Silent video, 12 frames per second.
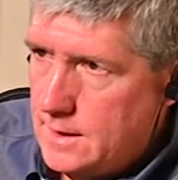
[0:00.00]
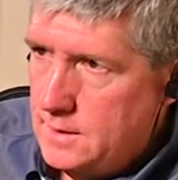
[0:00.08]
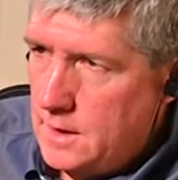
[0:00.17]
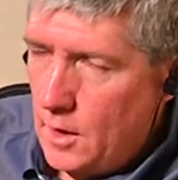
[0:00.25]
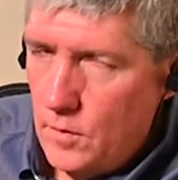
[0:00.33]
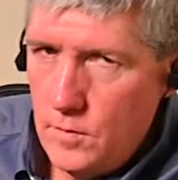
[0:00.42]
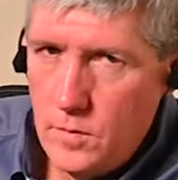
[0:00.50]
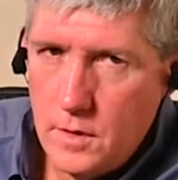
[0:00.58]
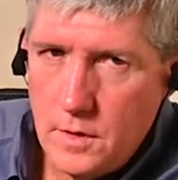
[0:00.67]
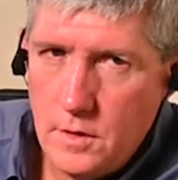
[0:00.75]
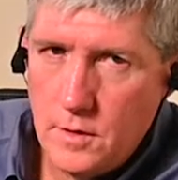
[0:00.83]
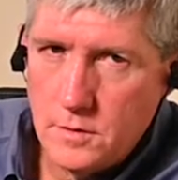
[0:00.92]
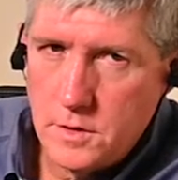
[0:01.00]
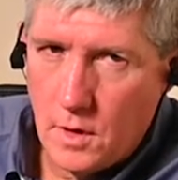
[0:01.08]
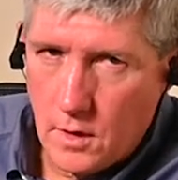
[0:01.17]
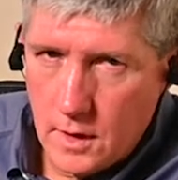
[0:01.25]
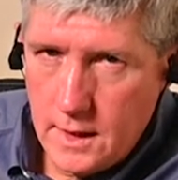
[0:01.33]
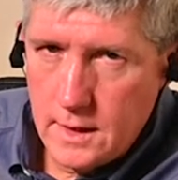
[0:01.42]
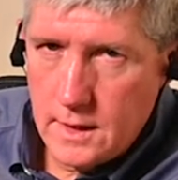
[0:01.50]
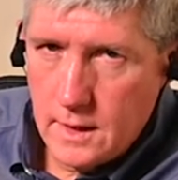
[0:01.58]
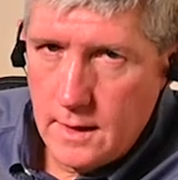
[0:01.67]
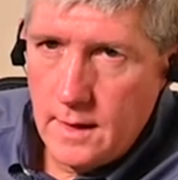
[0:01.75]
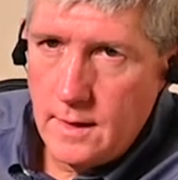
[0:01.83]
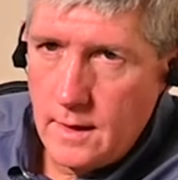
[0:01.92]
know your target
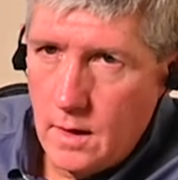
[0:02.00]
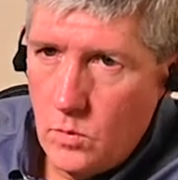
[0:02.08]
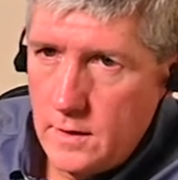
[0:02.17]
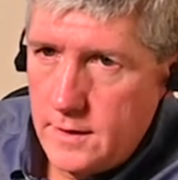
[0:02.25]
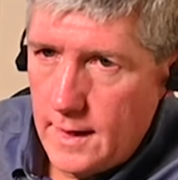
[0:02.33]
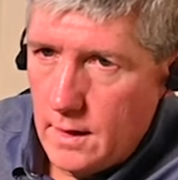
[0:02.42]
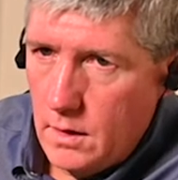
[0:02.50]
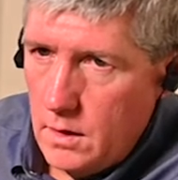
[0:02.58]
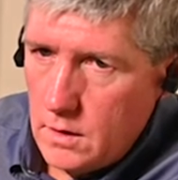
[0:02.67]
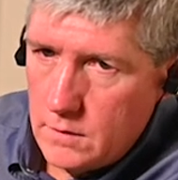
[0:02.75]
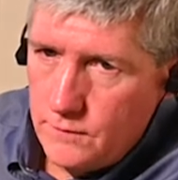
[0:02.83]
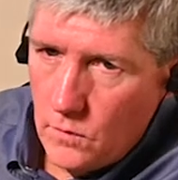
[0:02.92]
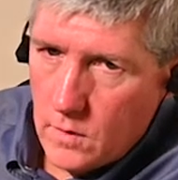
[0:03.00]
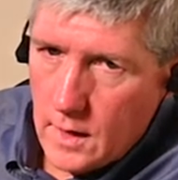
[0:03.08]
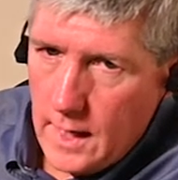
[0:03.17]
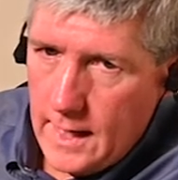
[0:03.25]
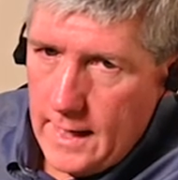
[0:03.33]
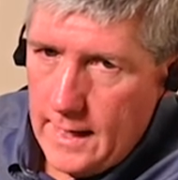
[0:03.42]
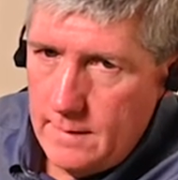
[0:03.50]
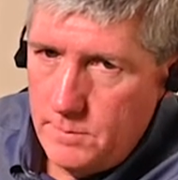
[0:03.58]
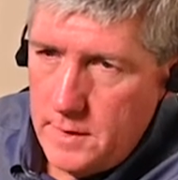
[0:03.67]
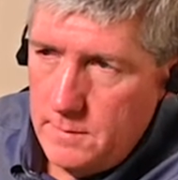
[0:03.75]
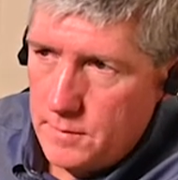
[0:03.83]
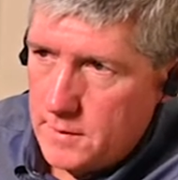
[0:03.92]
and know what they look for. I had
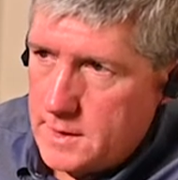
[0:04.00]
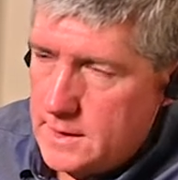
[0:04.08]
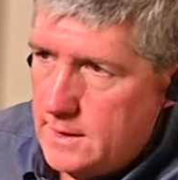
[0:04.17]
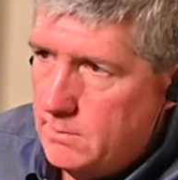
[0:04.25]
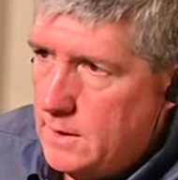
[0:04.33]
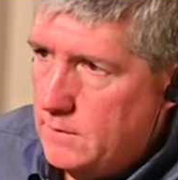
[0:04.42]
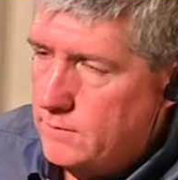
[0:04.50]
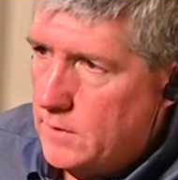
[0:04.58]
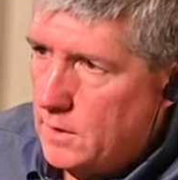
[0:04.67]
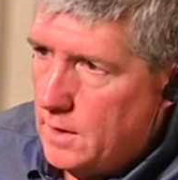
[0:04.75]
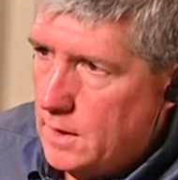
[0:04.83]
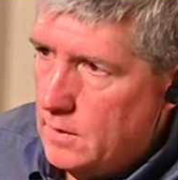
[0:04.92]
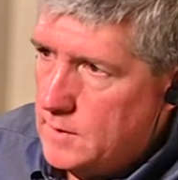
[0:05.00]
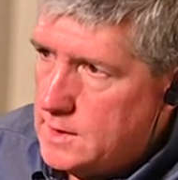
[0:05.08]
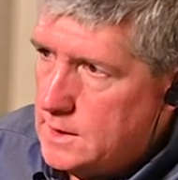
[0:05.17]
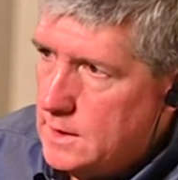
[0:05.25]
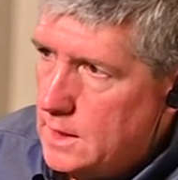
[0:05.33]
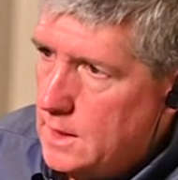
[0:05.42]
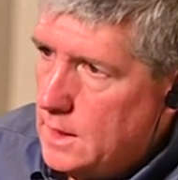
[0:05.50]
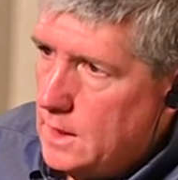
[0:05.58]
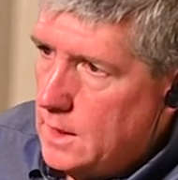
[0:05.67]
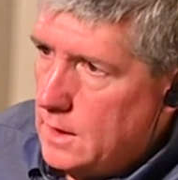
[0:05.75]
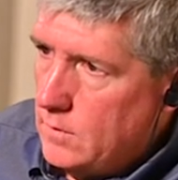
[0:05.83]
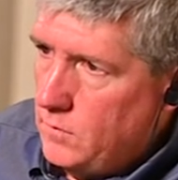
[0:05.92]
people send me photos
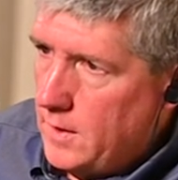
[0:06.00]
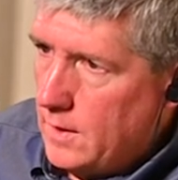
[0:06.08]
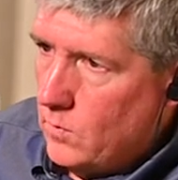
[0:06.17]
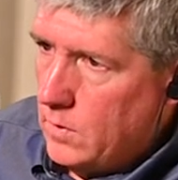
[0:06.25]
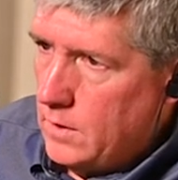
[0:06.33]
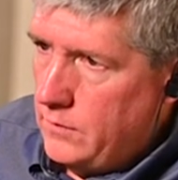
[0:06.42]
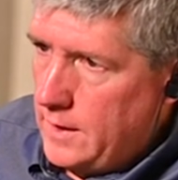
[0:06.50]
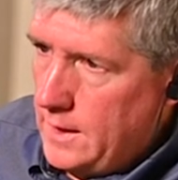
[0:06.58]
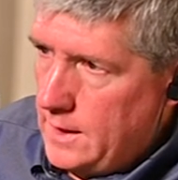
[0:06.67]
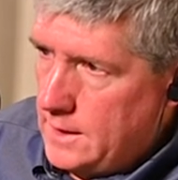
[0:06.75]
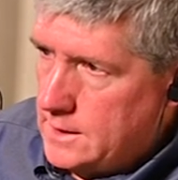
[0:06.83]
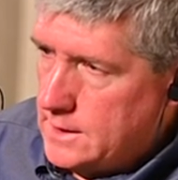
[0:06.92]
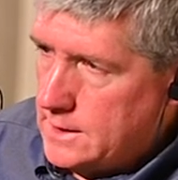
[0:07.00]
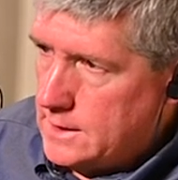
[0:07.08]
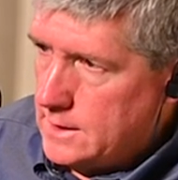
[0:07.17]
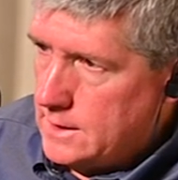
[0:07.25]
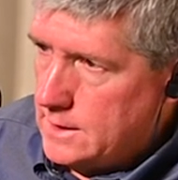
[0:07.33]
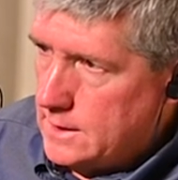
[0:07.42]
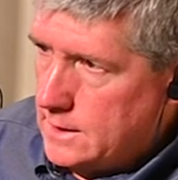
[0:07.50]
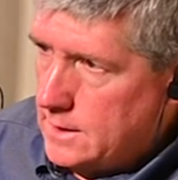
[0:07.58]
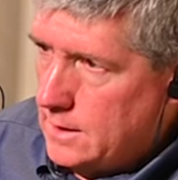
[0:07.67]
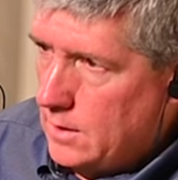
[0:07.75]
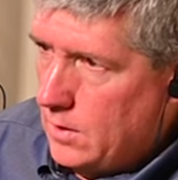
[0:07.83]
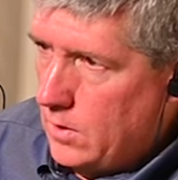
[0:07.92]
that were these
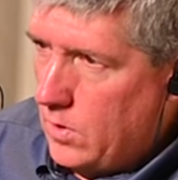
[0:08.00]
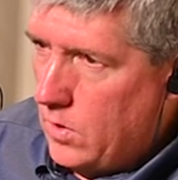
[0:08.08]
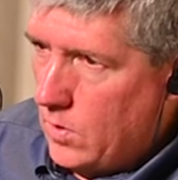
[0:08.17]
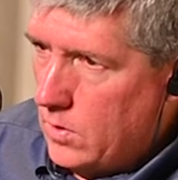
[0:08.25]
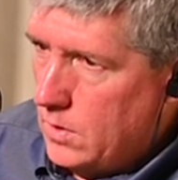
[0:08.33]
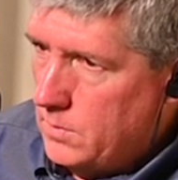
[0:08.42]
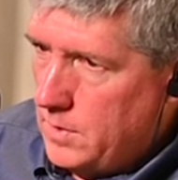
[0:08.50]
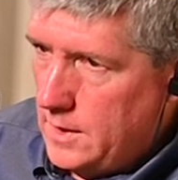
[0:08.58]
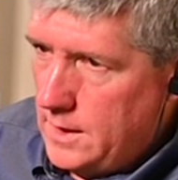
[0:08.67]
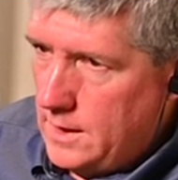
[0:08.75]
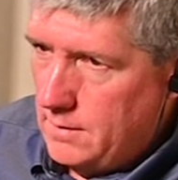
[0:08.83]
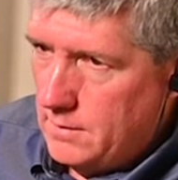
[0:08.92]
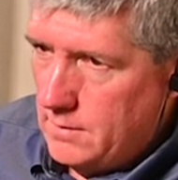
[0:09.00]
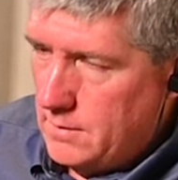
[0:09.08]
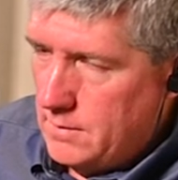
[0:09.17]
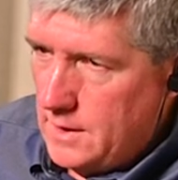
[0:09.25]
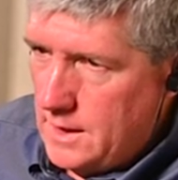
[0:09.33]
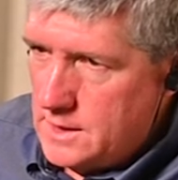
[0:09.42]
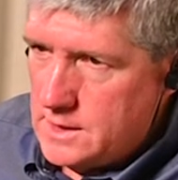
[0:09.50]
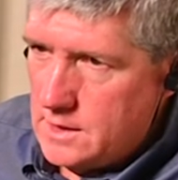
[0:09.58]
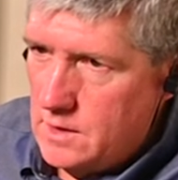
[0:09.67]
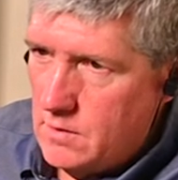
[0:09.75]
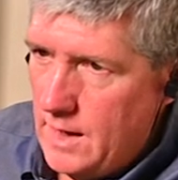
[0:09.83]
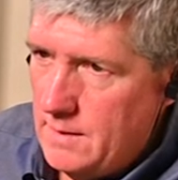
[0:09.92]
horribly
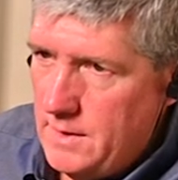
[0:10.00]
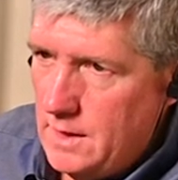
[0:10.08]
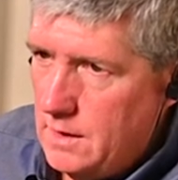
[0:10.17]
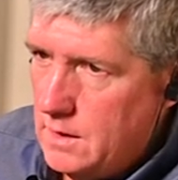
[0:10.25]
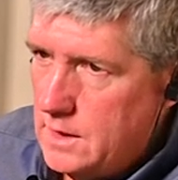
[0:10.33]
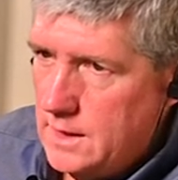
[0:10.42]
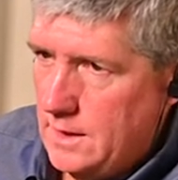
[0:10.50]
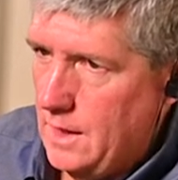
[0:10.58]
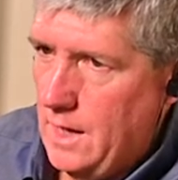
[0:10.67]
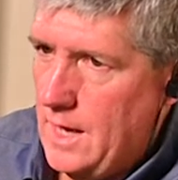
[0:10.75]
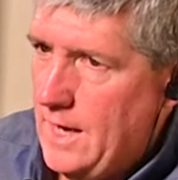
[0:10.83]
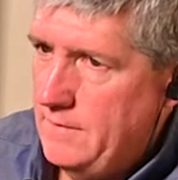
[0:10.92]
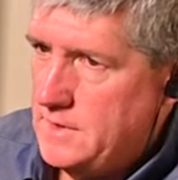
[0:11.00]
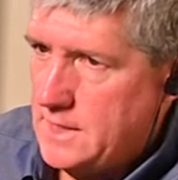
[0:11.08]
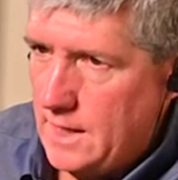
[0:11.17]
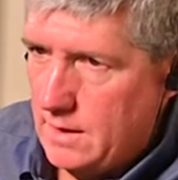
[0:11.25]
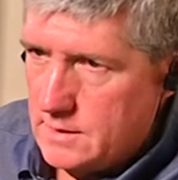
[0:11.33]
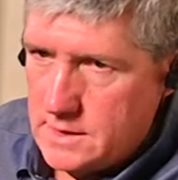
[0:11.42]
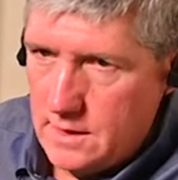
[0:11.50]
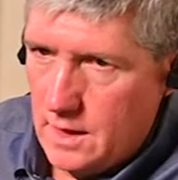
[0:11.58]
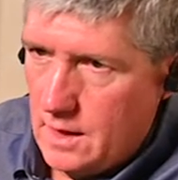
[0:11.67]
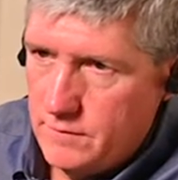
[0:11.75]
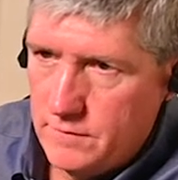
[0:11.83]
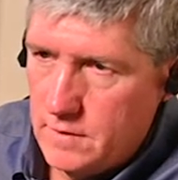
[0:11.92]
Instagrammy looking lifestyle
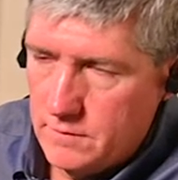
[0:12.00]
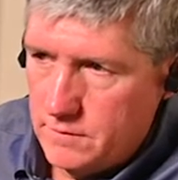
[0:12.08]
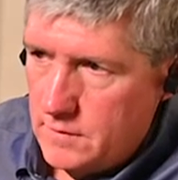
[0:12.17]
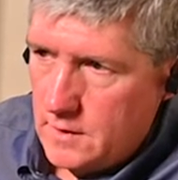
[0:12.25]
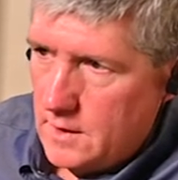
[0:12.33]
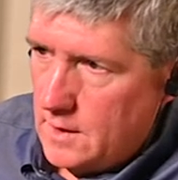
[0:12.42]
stuff of